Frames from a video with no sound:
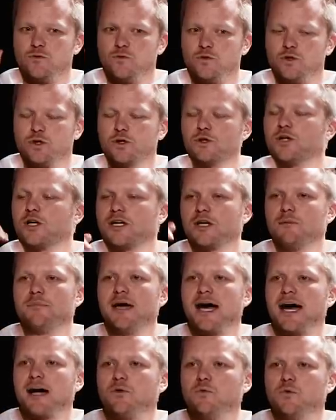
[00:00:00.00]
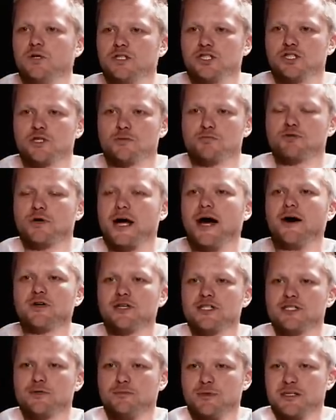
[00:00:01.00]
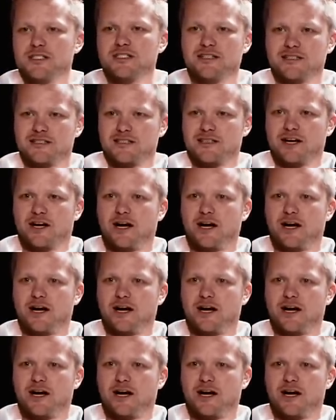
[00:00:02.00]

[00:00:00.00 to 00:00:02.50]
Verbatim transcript: Well, you're looking back. What's your proudest business